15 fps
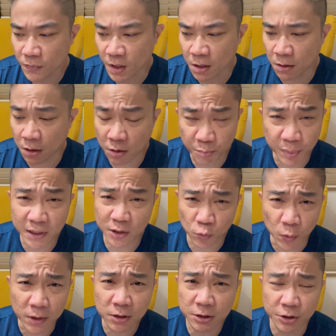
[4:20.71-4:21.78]
billet
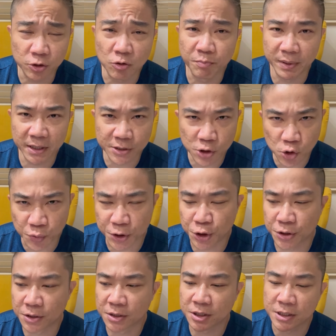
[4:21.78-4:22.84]
work, billet
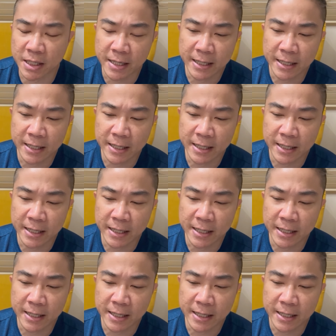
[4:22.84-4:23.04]
switches,